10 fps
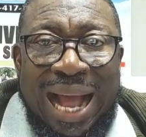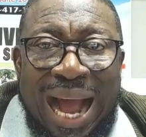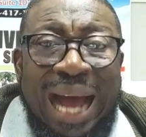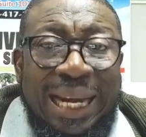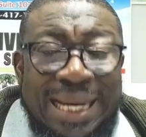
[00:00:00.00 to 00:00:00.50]

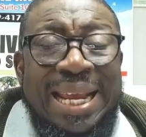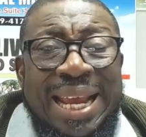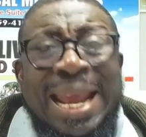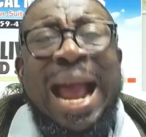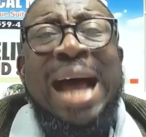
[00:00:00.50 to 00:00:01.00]
and
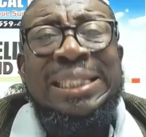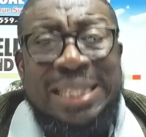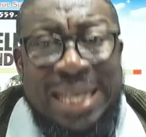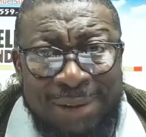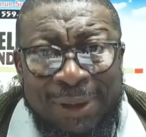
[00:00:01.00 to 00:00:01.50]
he has
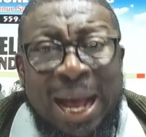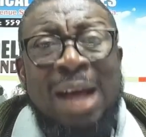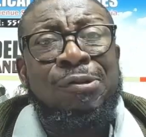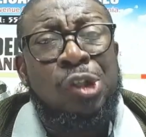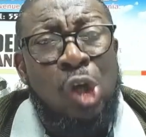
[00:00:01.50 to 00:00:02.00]
never
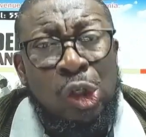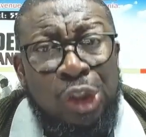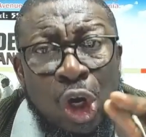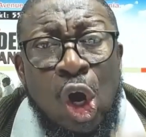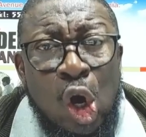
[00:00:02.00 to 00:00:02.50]
have
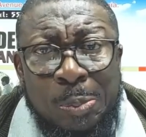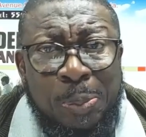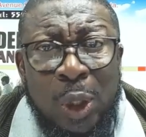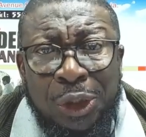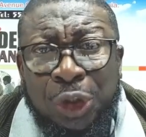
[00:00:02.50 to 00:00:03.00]
such
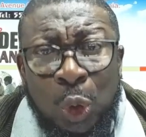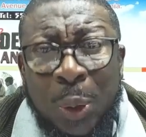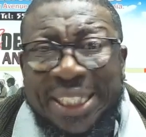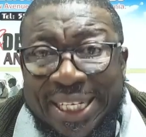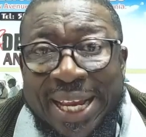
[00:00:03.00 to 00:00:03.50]

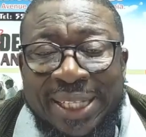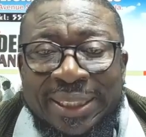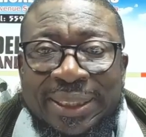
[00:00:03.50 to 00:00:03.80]
opportunity